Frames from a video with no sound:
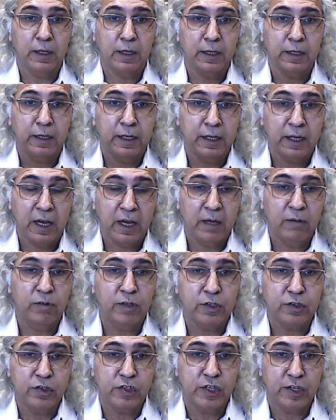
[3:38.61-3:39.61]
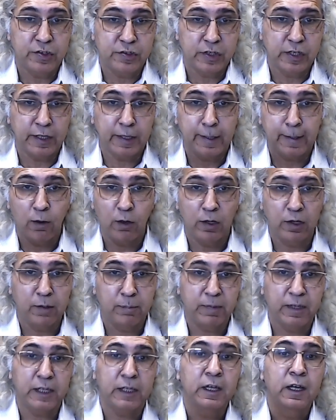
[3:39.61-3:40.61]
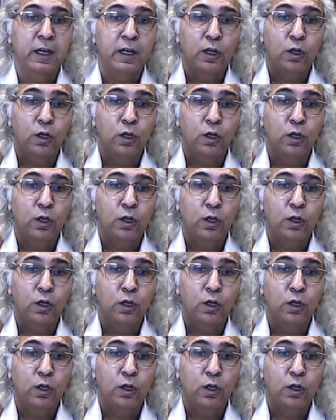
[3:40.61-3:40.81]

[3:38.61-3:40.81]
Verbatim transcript: in an ever-changing economy